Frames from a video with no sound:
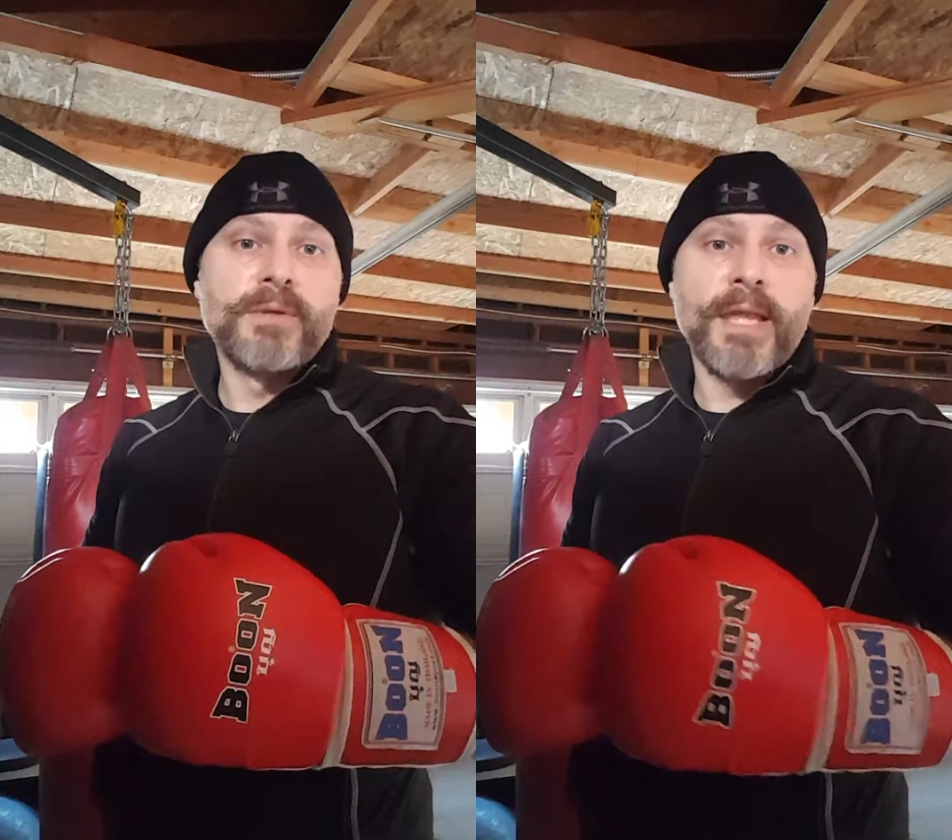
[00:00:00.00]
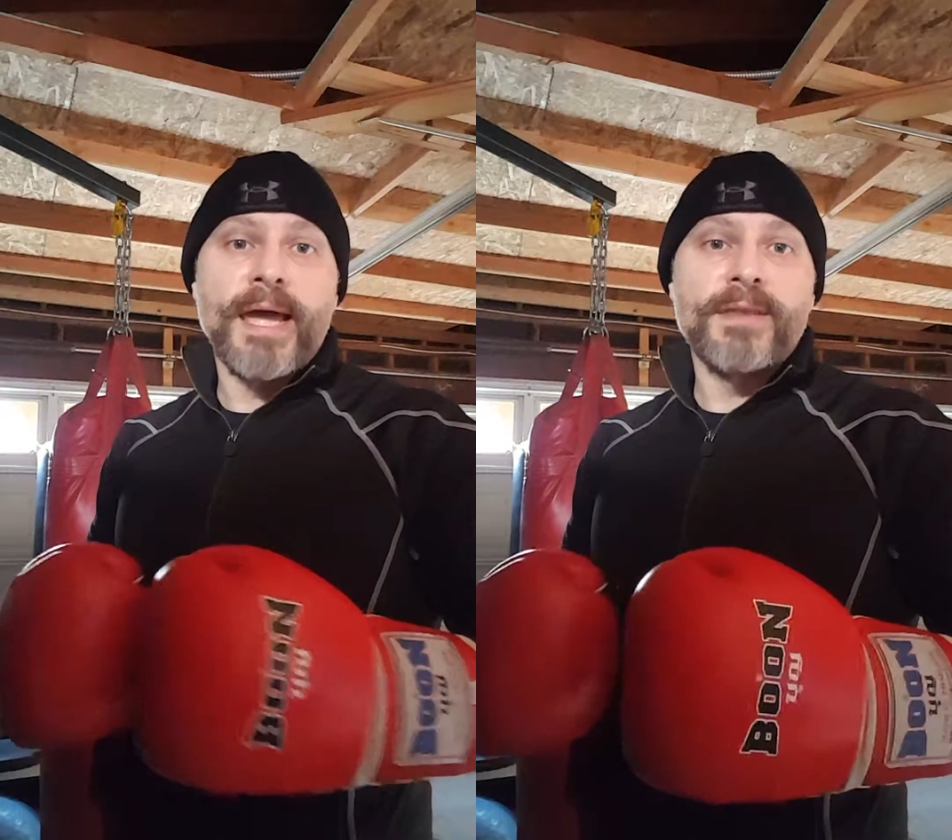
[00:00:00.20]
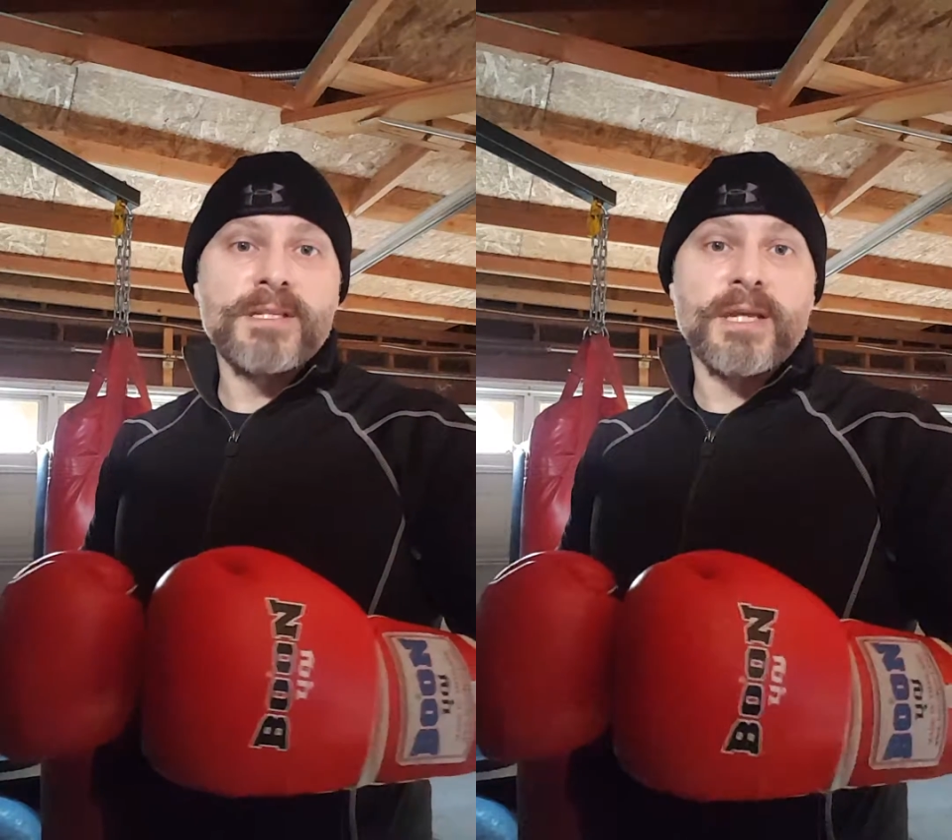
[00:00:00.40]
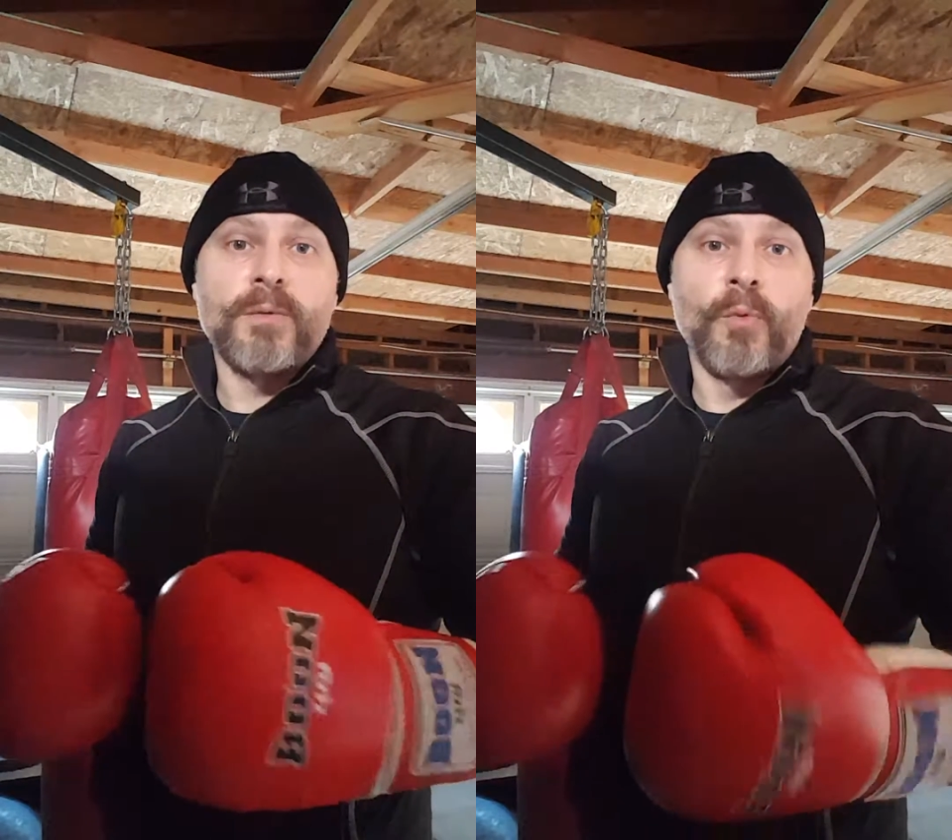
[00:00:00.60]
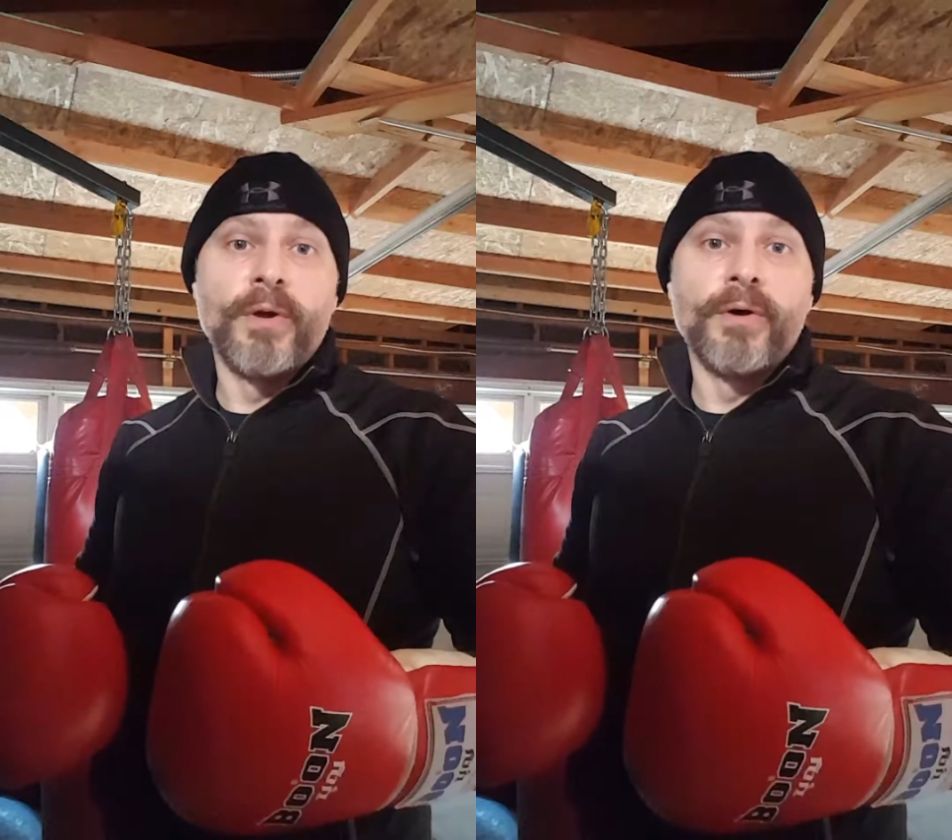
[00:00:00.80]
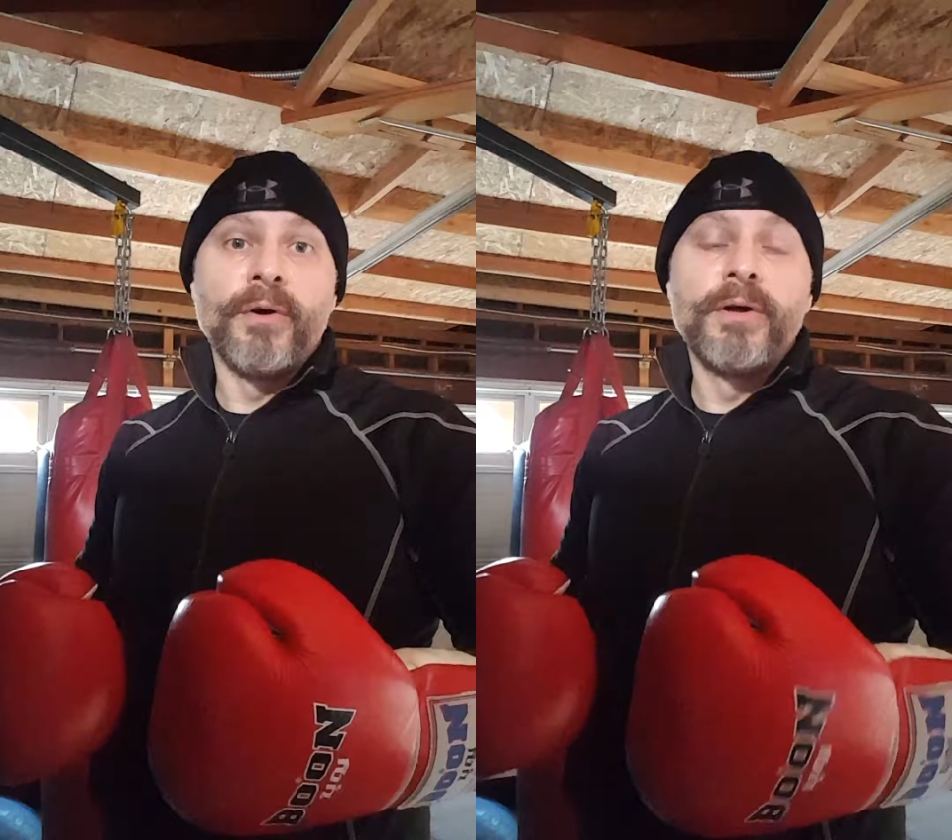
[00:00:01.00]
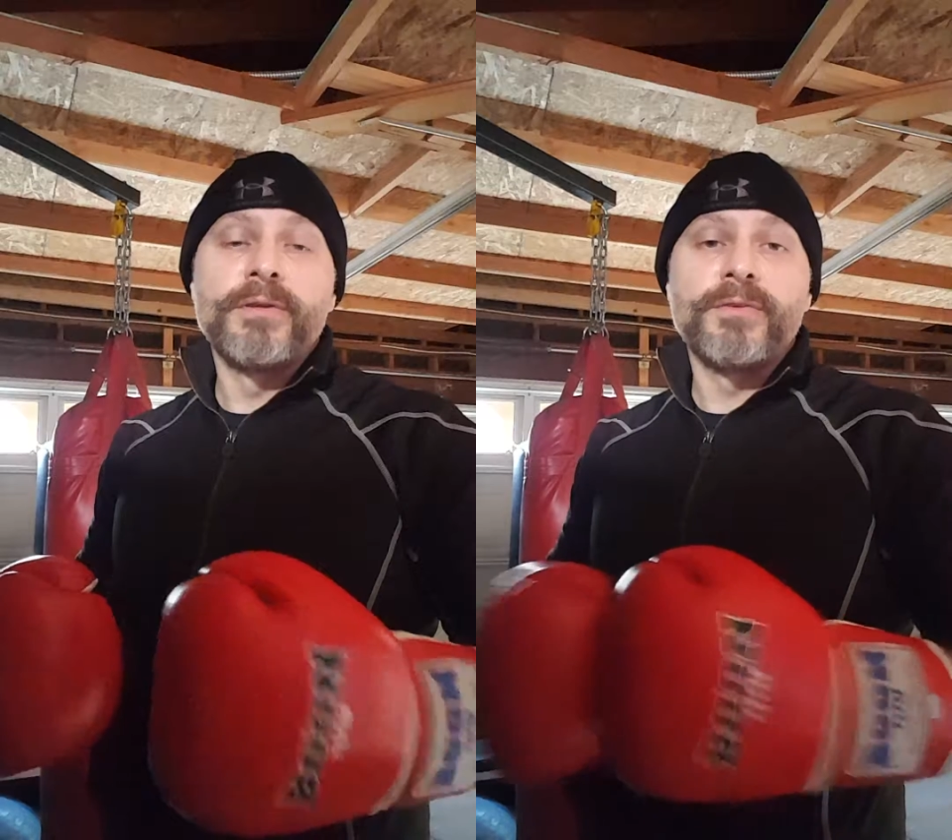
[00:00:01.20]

would land this at will.